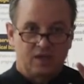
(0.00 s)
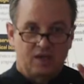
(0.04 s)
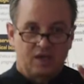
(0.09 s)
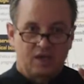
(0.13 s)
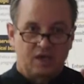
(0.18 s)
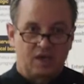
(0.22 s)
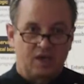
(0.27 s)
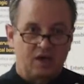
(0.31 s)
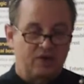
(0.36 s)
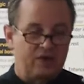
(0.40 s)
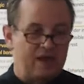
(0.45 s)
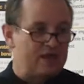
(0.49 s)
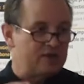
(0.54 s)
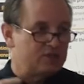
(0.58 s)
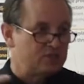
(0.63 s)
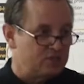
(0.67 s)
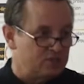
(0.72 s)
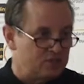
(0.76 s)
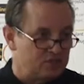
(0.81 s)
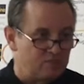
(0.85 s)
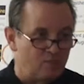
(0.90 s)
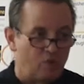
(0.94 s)
You know, now
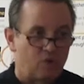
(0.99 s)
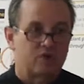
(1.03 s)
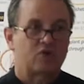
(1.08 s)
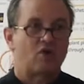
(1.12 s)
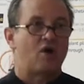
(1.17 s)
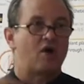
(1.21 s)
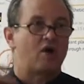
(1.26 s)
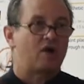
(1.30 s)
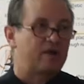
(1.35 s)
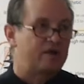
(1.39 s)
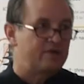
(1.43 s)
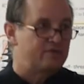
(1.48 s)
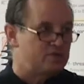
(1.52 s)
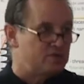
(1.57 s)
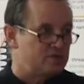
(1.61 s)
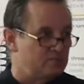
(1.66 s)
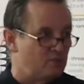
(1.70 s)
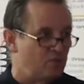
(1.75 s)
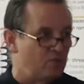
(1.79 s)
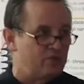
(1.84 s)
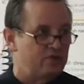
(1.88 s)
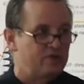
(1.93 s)
she's more talkative, she's
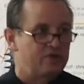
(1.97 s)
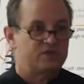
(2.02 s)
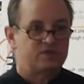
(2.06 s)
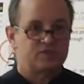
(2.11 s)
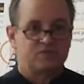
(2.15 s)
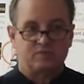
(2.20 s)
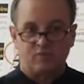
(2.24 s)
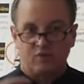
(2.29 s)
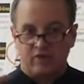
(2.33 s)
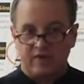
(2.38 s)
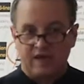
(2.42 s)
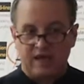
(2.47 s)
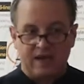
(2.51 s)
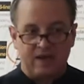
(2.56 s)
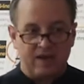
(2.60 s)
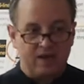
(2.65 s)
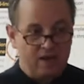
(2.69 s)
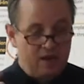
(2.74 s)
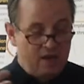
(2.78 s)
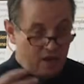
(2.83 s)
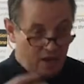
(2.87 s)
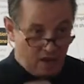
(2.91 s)
more this, she's more that.
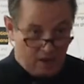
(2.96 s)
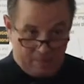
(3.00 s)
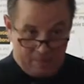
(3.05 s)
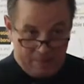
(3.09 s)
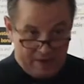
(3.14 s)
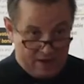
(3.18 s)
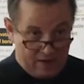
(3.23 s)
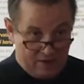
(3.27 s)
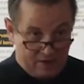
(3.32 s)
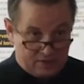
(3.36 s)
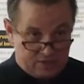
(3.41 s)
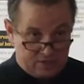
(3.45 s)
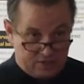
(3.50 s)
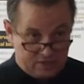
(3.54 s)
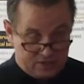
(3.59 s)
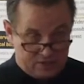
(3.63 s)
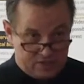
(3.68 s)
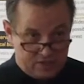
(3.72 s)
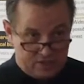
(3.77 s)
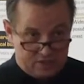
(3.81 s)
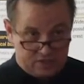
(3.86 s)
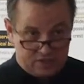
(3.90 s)
Her parents and her
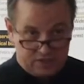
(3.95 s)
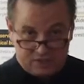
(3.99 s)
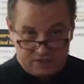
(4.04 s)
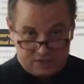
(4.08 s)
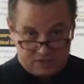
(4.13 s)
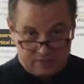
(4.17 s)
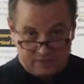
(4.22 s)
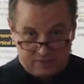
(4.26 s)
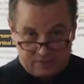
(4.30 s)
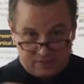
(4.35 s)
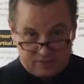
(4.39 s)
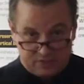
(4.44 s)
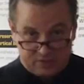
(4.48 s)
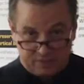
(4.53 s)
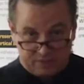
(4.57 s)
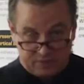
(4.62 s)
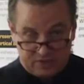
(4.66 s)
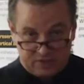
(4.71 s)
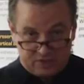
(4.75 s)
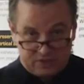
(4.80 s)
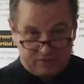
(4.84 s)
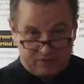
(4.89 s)
sister, some of the most
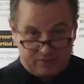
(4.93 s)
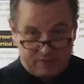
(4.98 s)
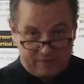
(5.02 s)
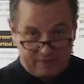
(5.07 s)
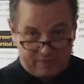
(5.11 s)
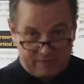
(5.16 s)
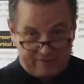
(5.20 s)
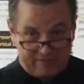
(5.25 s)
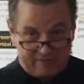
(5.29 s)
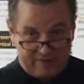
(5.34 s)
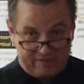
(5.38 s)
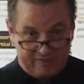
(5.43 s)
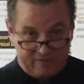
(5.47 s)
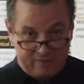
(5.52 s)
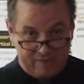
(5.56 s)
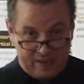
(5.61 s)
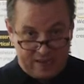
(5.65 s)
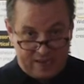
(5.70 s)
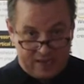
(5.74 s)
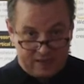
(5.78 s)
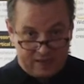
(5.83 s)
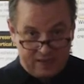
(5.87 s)
appreciative people I've ever
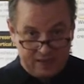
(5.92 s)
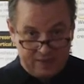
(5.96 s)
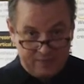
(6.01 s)
met.